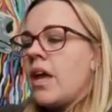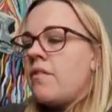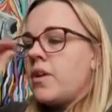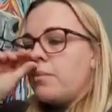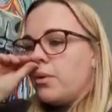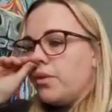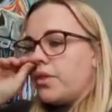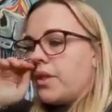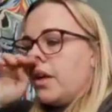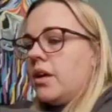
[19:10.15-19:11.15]
every
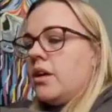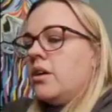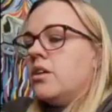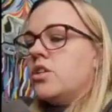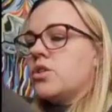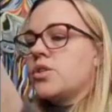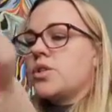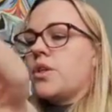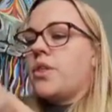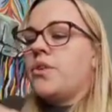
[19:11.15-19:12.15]
month
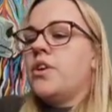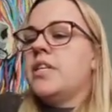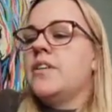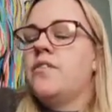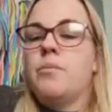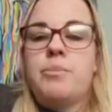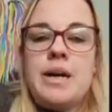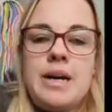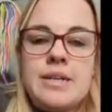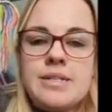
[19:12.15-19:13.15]
just 3 different
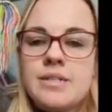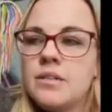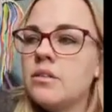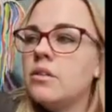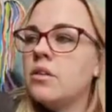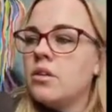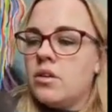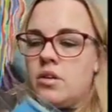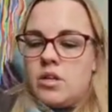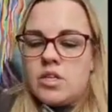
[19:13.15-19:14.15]
bars.
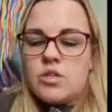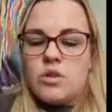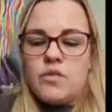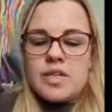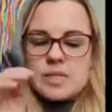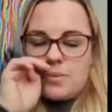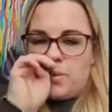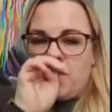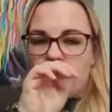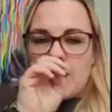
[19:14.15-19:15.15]
So this
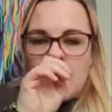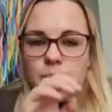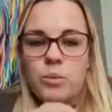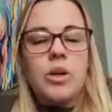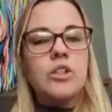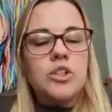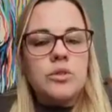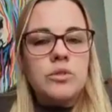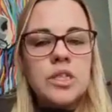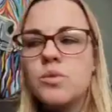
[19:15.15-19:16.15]
month, well,
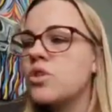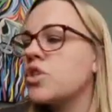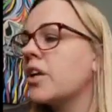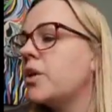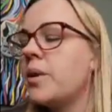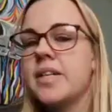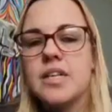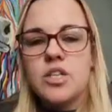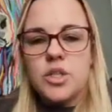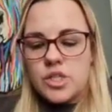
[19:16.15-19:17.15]
this was
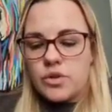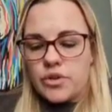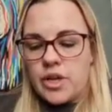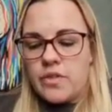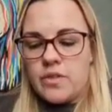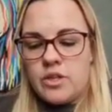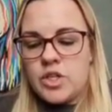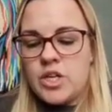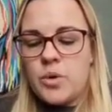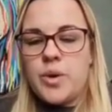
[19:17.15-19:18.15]
January's actually, sorry.
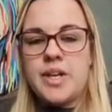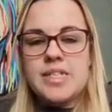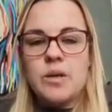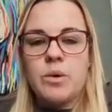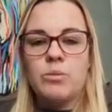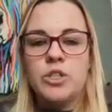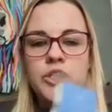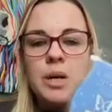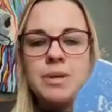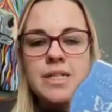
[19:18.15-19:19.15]
January's I went
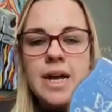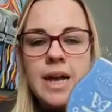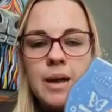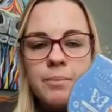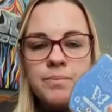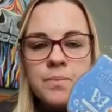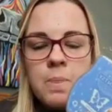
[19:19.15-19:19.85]
with Jammy Time,